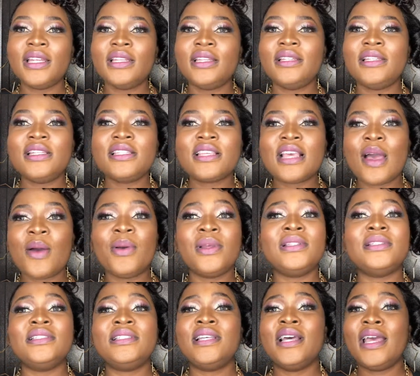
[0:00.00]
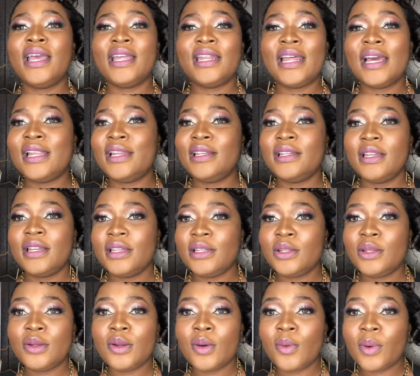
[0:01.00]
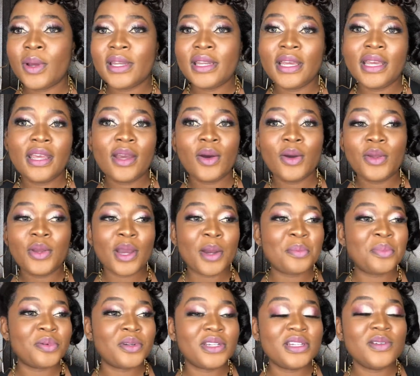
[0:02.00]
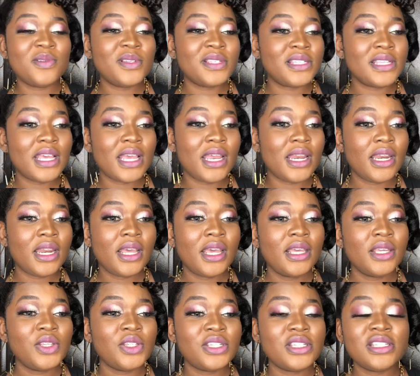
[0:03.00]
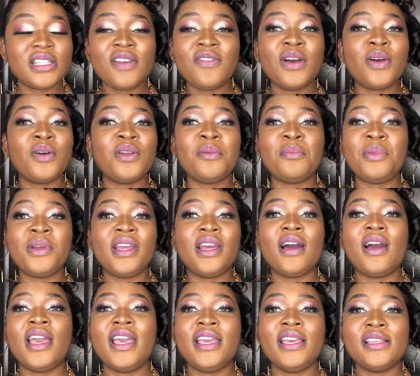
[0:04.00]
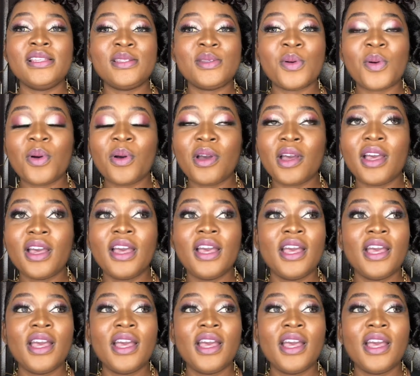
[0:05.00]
This guy went to tell her that, you know what, the girl you are producing, she's never gonna bring out a hit song.